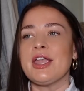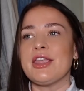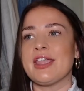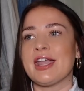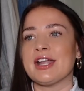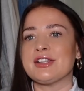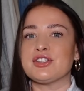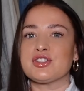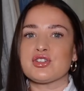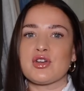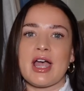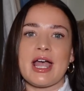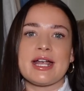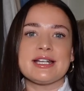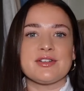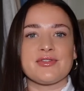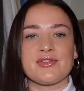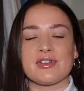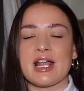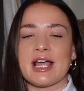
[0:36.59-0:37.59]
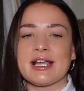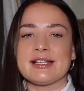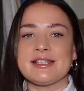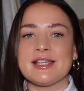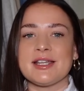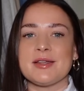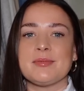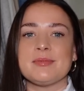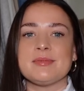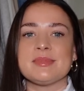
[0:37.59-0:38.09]
you get to try different
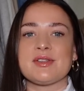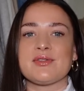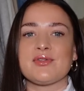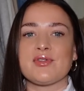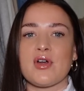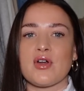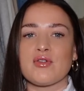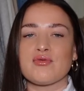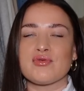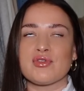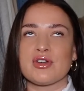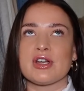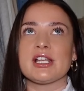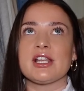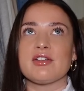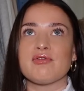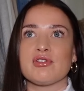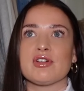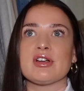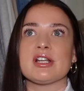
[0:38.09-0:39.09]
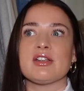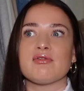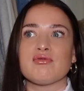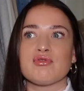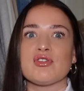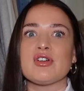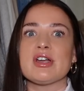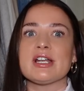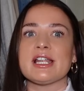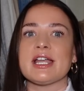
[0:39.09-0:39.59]
items for a
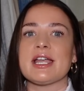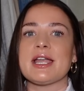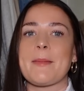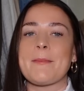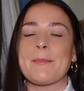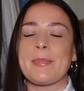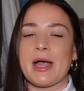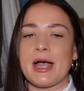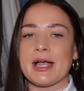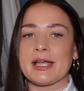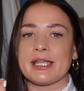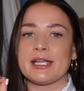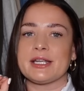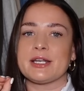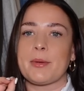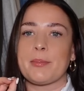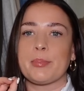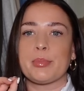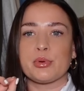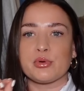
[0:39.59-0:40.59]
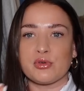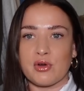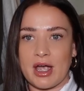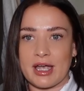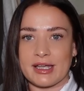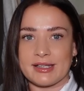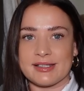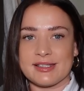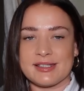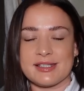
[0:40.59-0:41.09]
really bargain
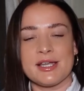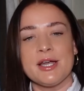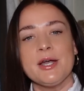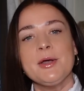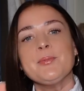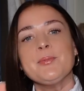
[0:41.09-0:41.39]
price.